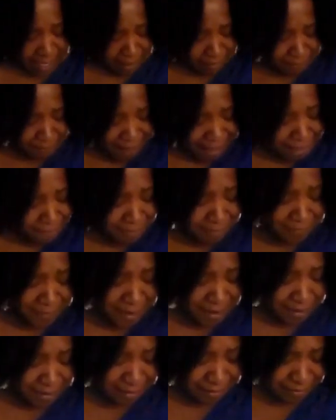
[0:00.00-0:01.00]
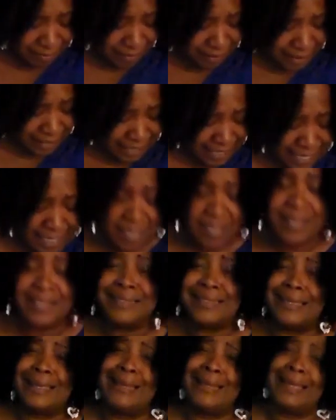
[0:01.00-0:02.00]
And Baby Bear, he
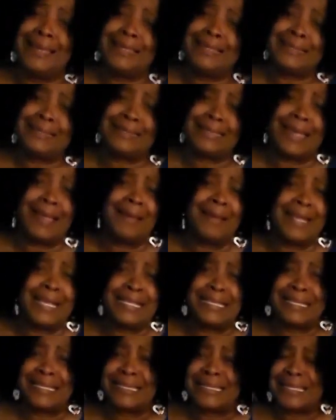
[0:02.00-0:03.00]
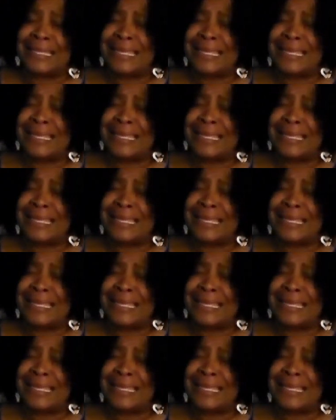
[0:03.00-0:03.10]
looks at his chair and